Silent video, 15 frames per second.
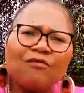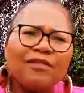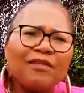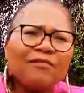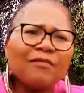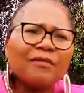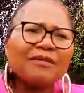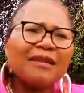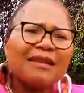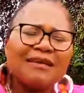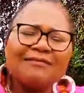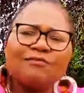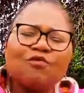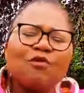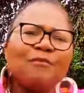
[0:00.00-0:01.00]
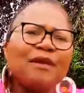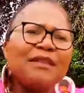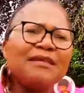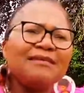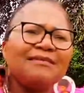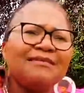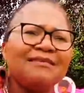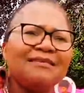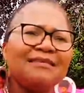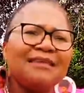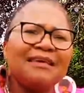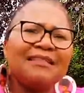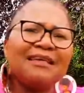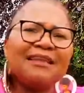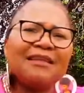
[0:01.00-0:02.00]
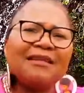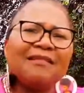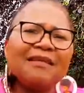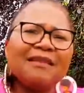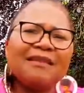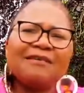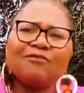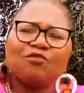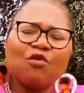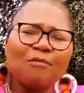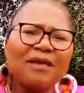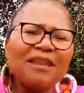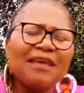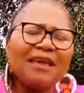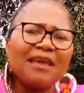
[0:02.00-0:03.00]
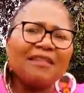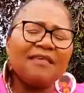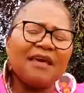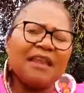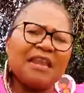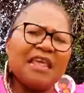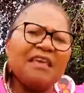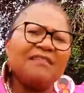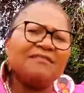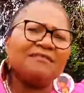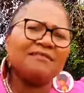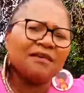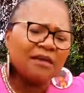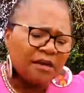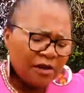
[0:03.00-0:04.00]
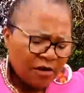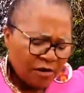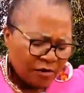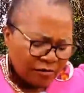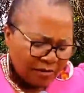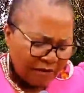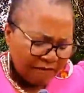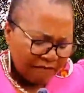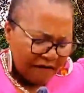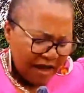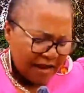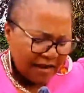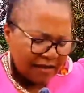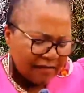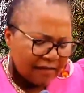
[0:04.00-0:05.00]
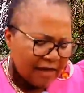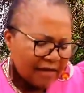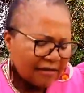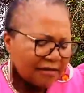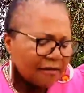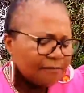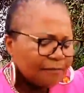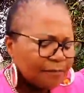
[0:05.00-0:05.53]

They've got a less community. They less communicate their needs. So I'm finding that.